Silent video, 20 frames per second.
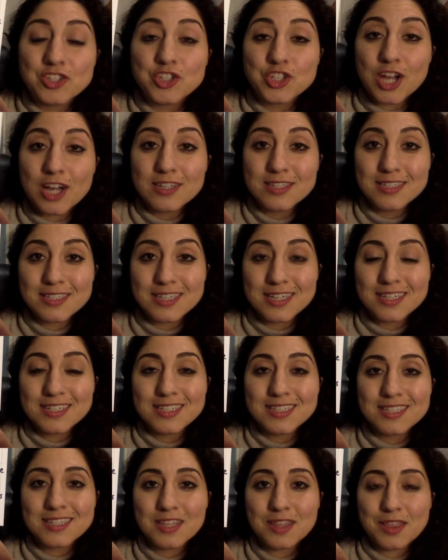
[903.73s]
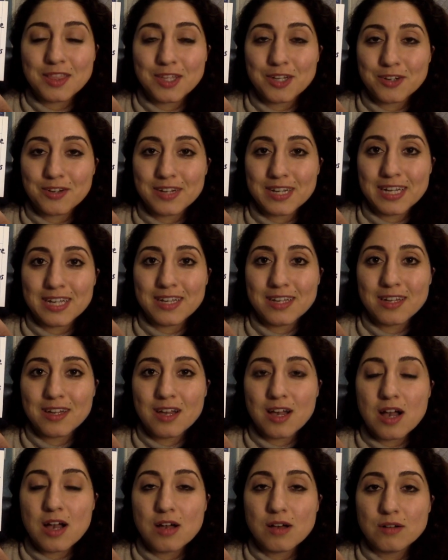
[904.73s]
justice theory
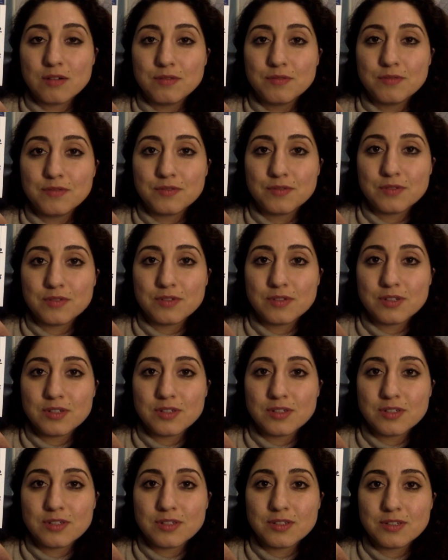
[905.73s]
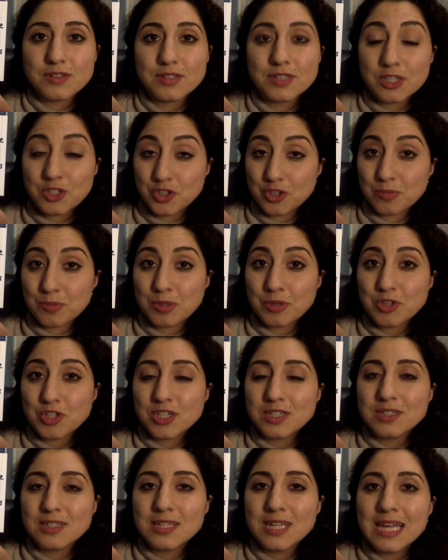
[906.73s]
of
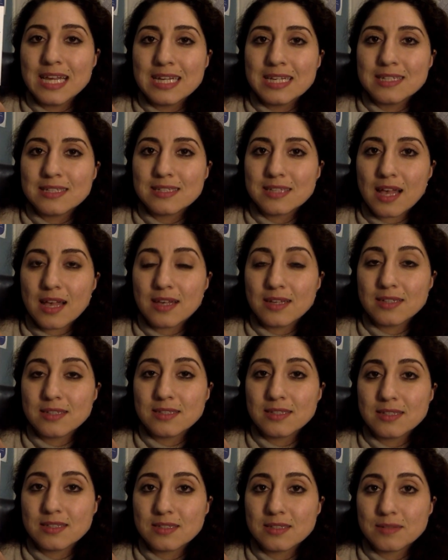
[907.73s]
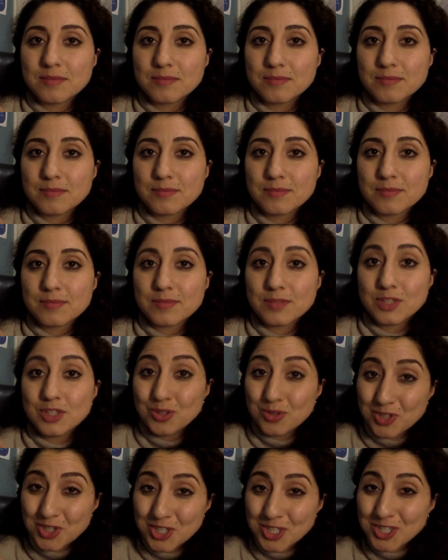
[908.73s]
distribution says
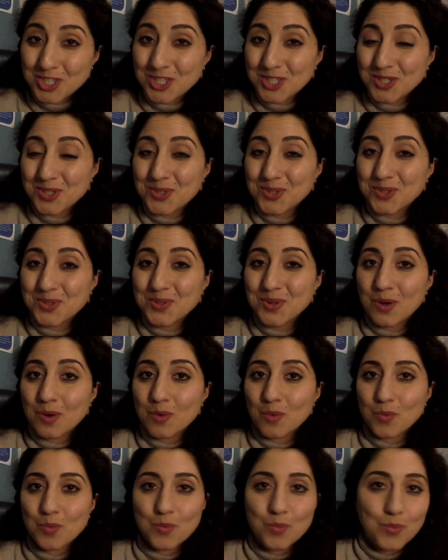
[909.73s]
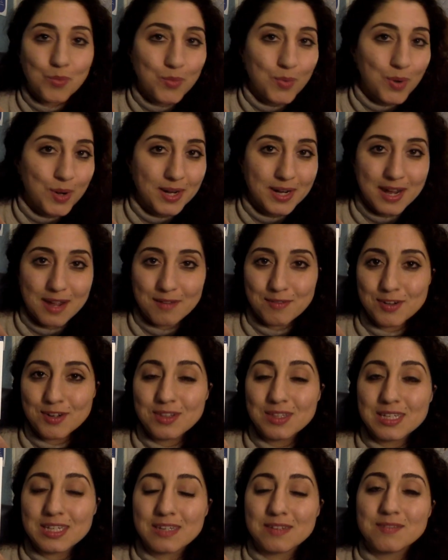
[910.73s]
you should do whatever
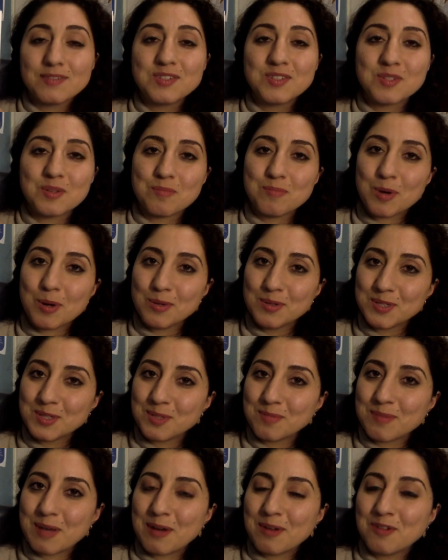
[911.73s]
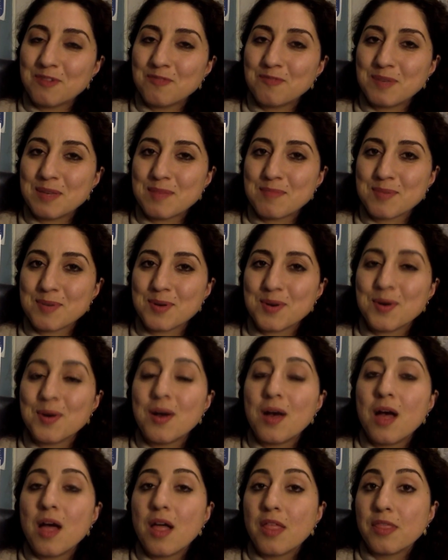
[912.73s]
leaves the most amount of people
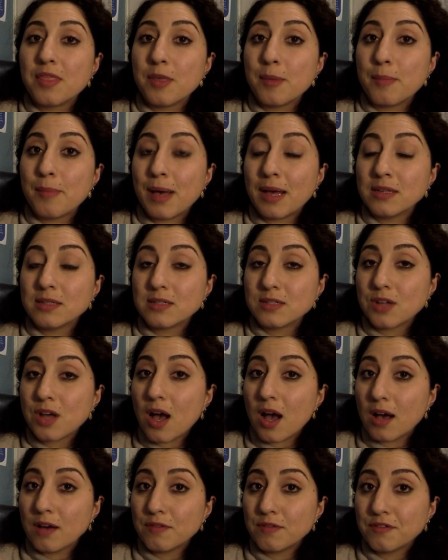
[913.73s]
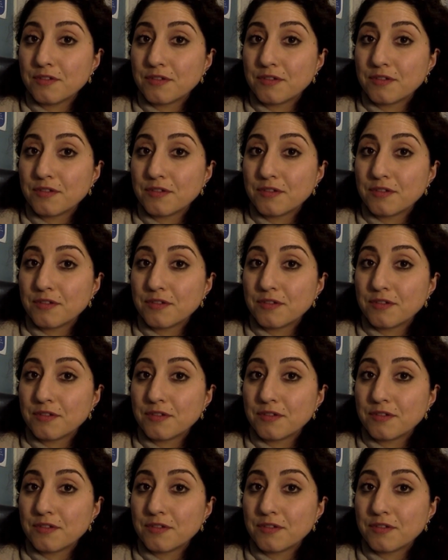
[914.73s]
the best off.